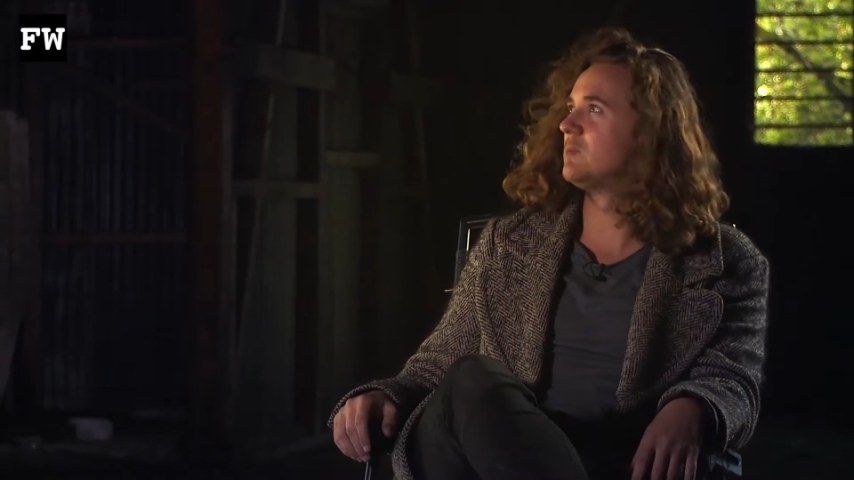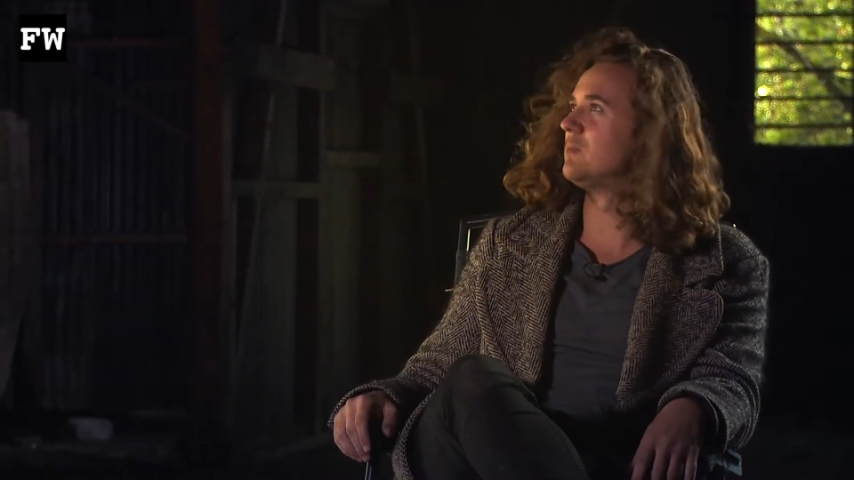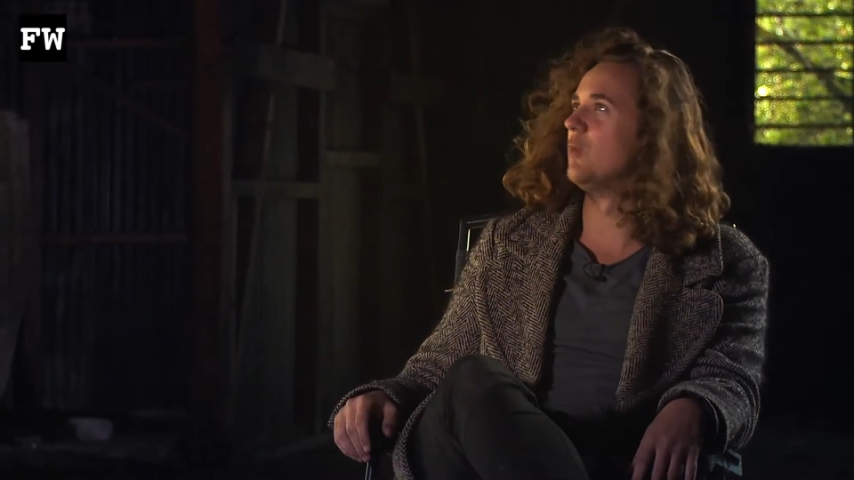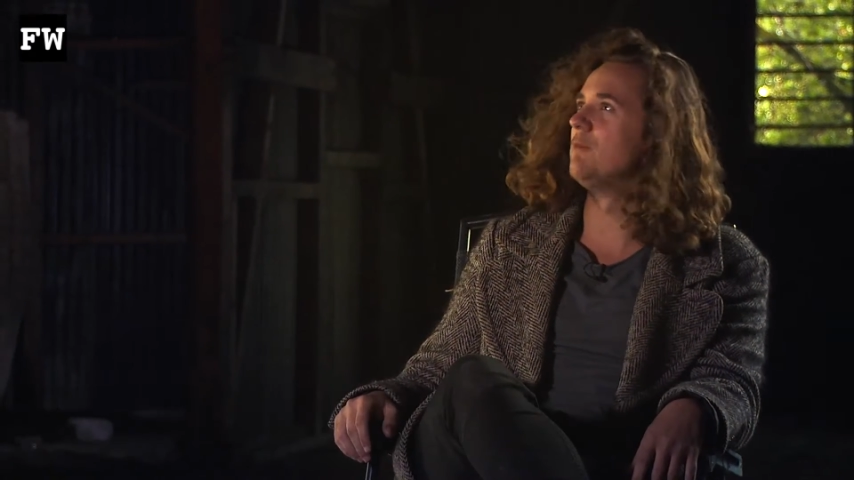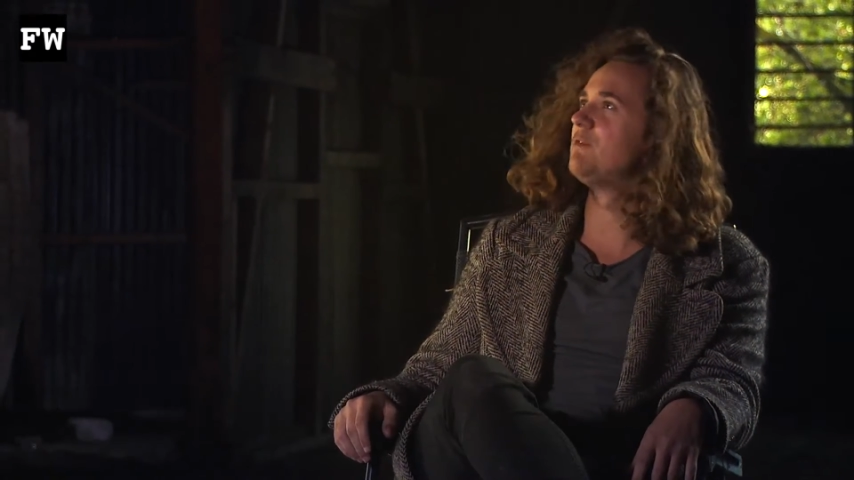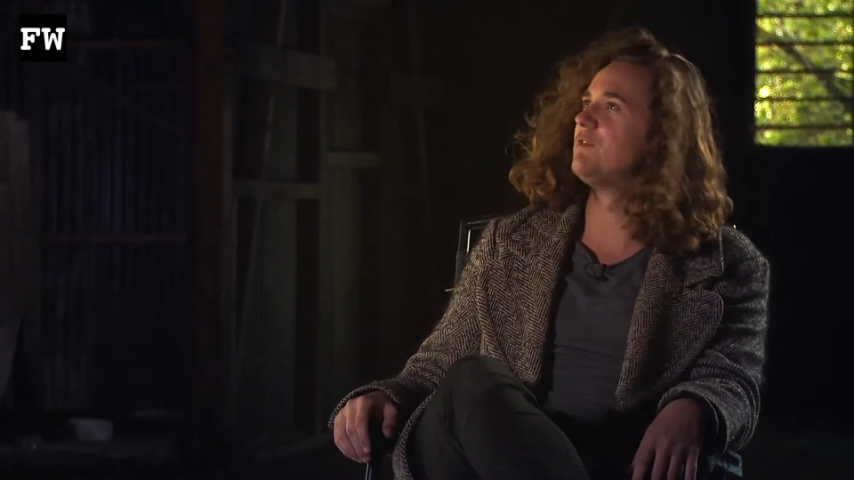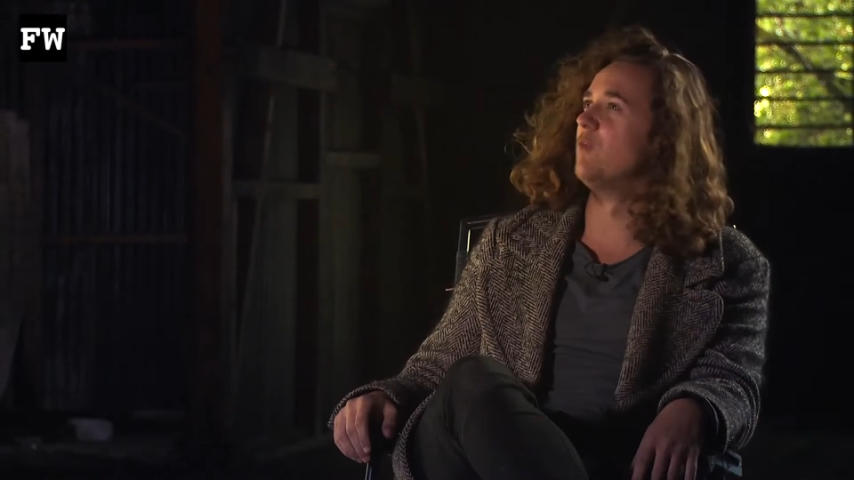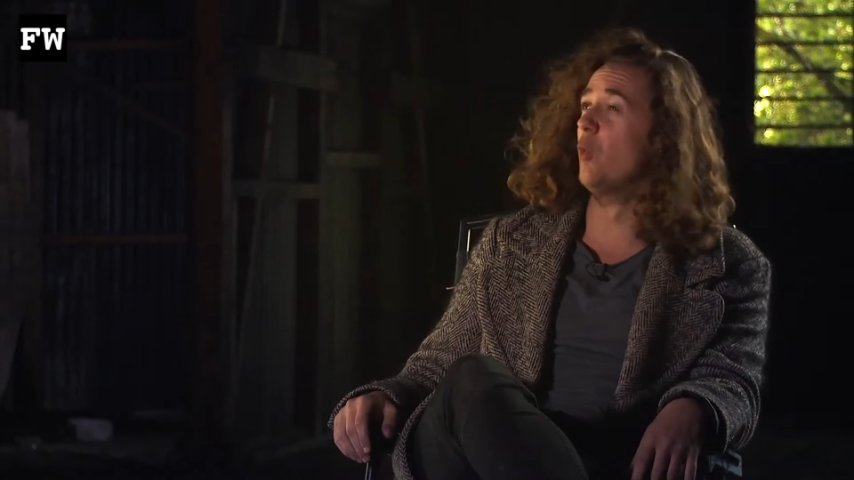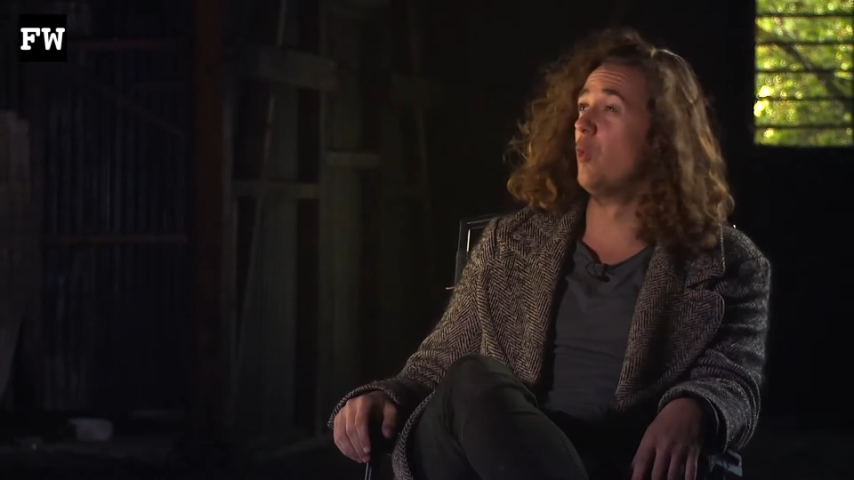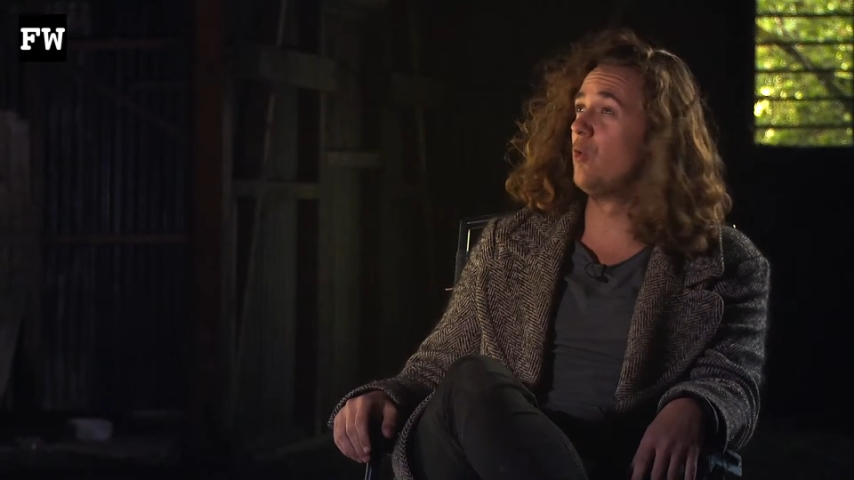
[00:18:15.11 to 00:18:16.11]
what,
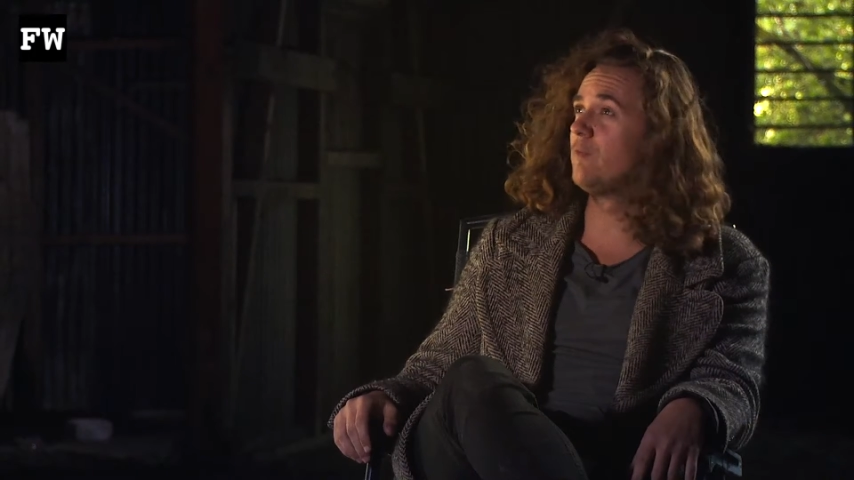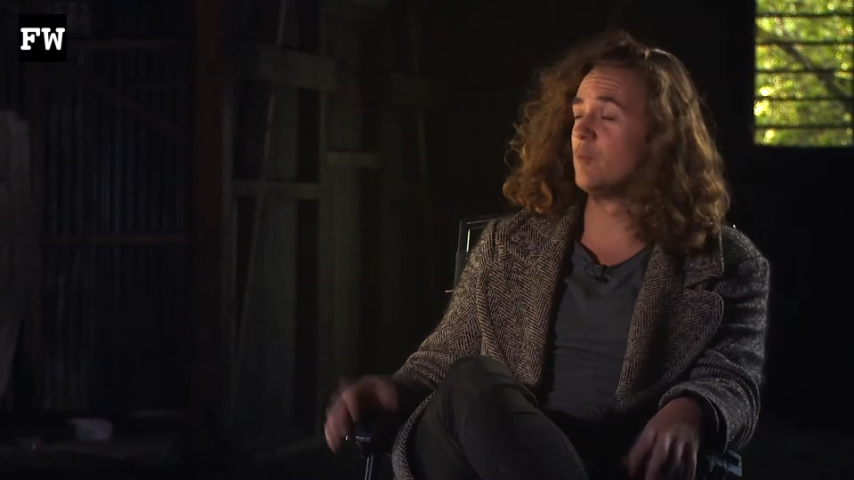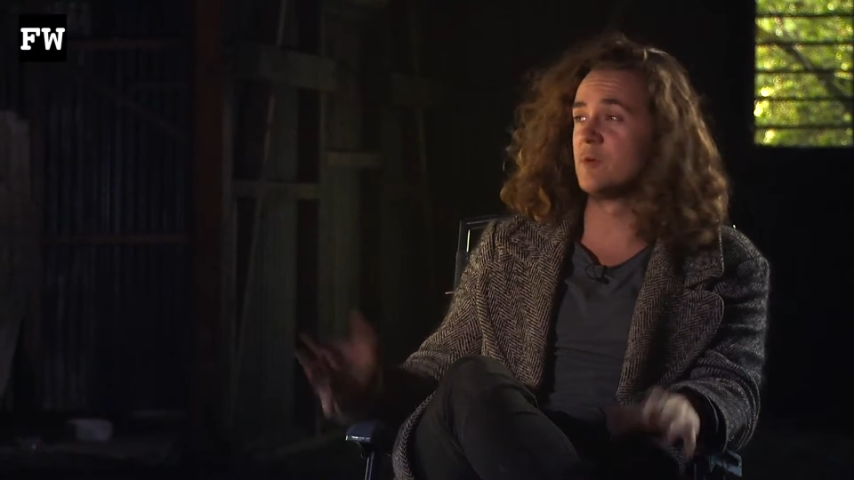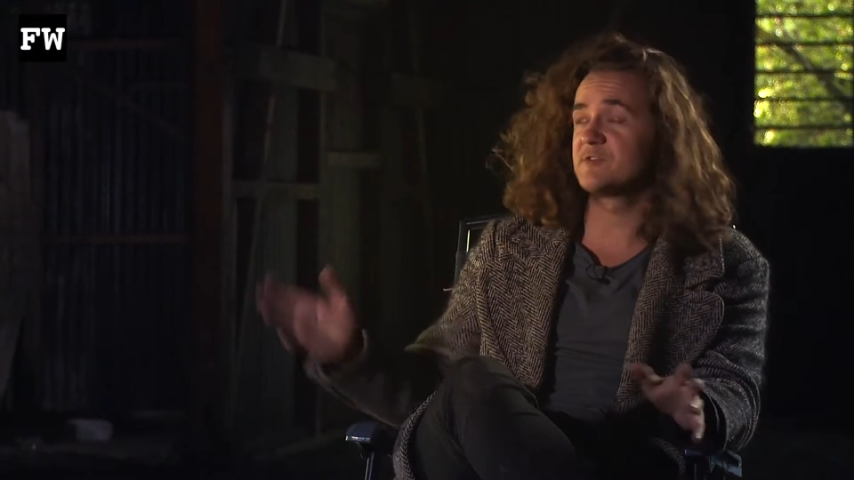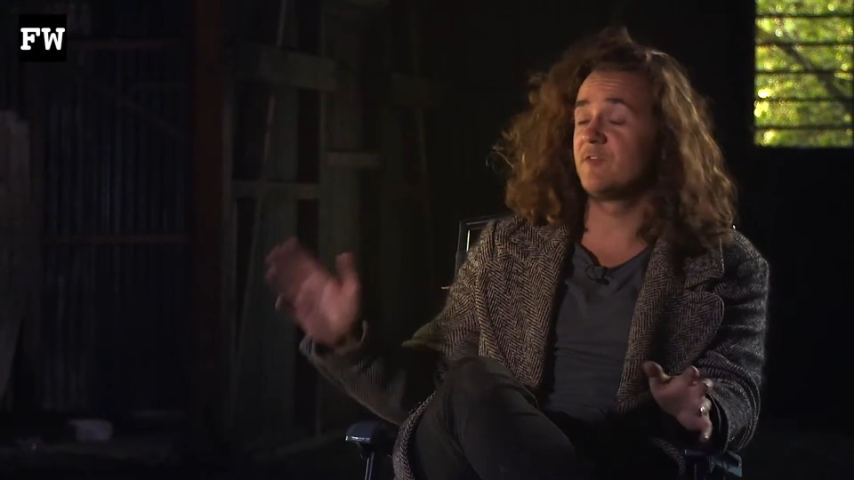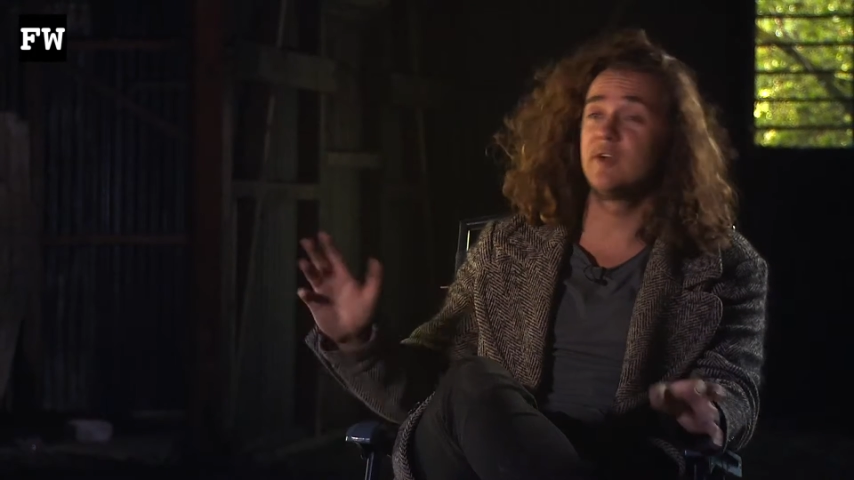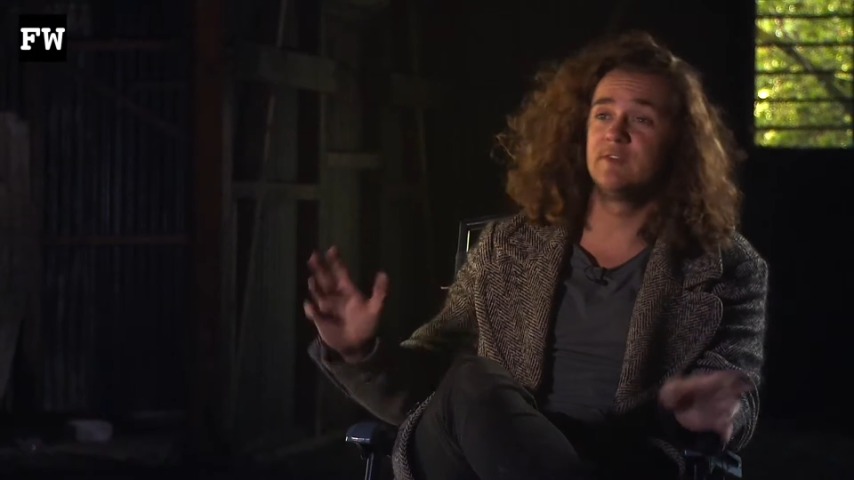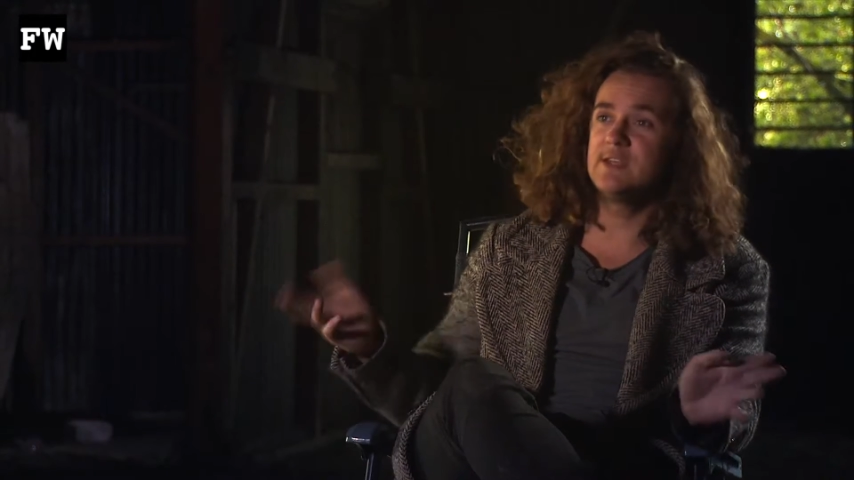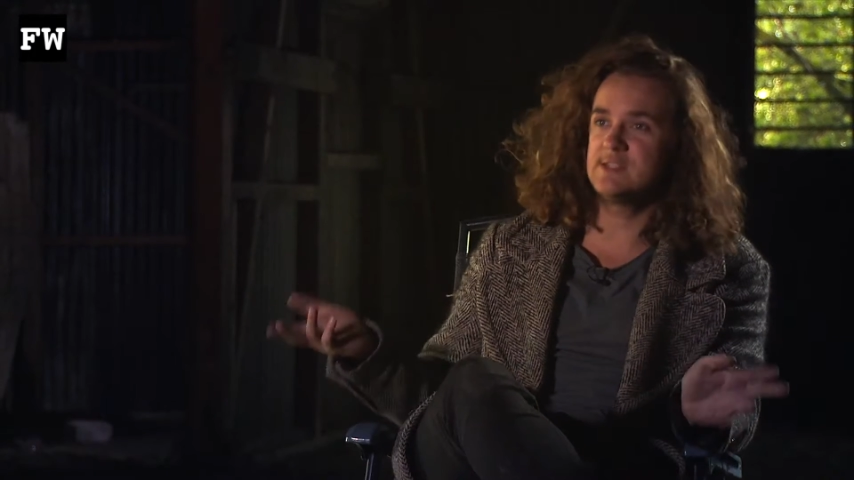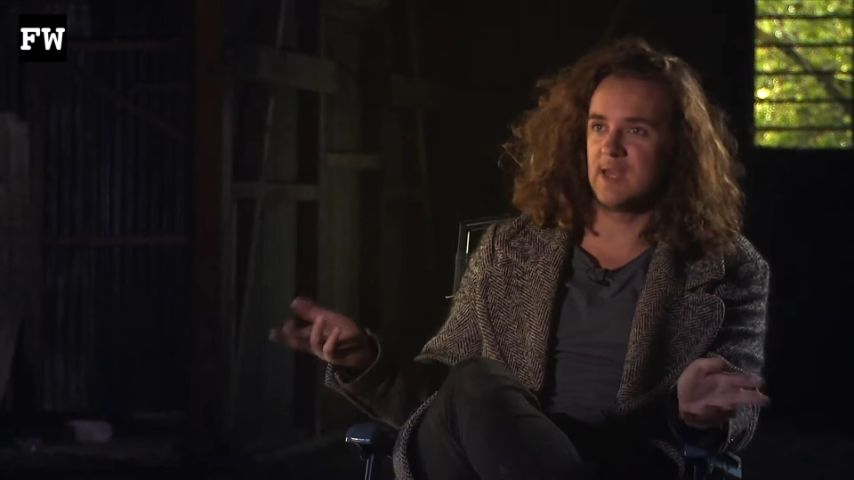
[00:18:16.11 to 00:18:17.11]
four, almost five
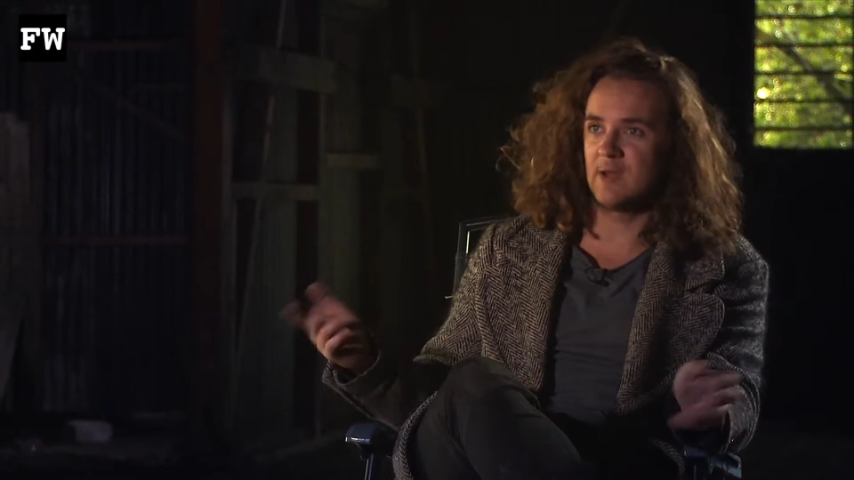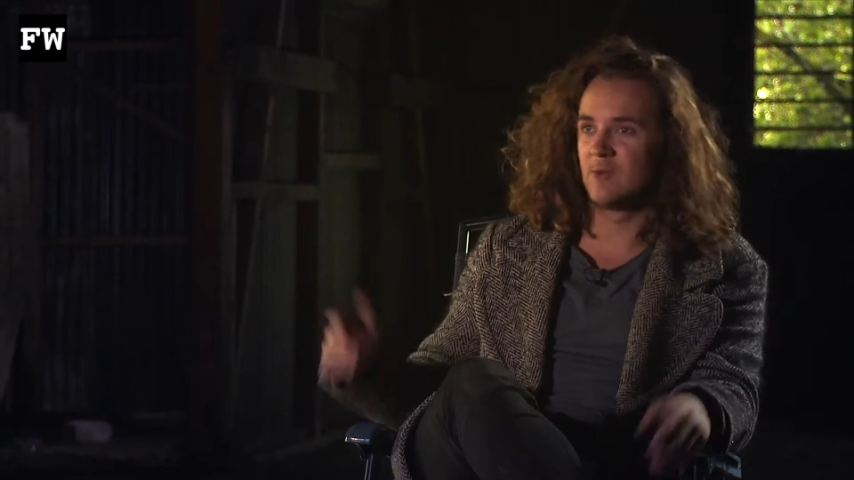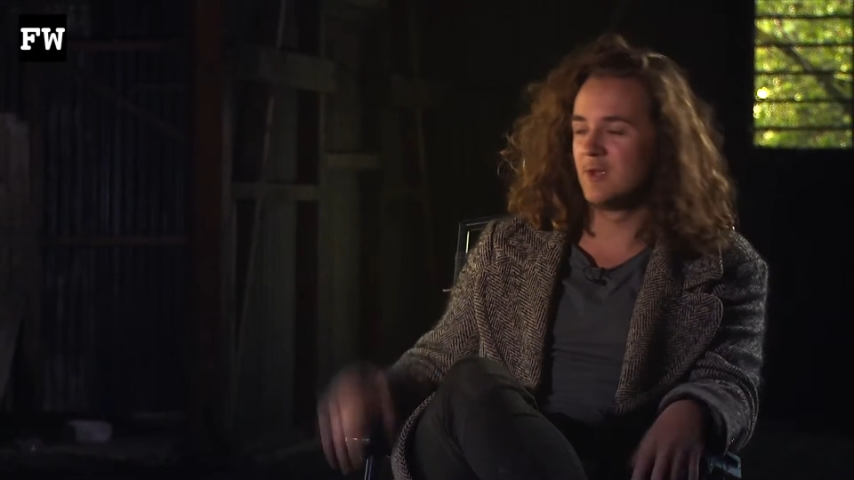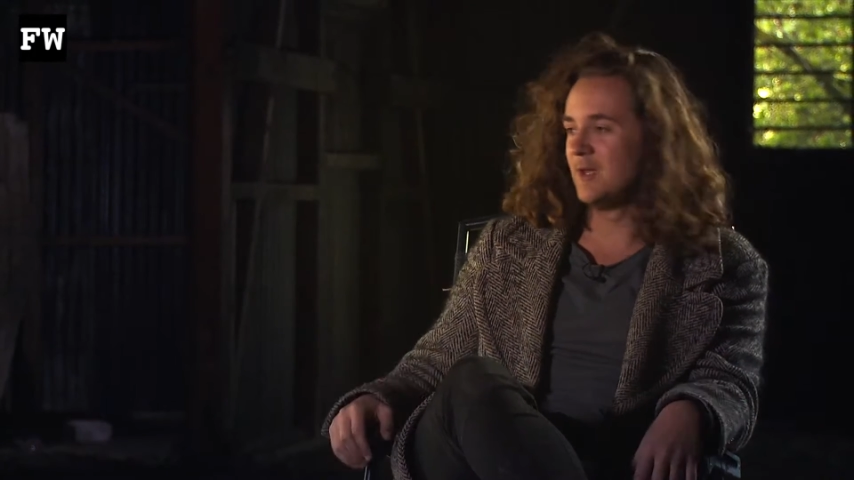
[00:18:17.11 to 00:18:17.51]
years now.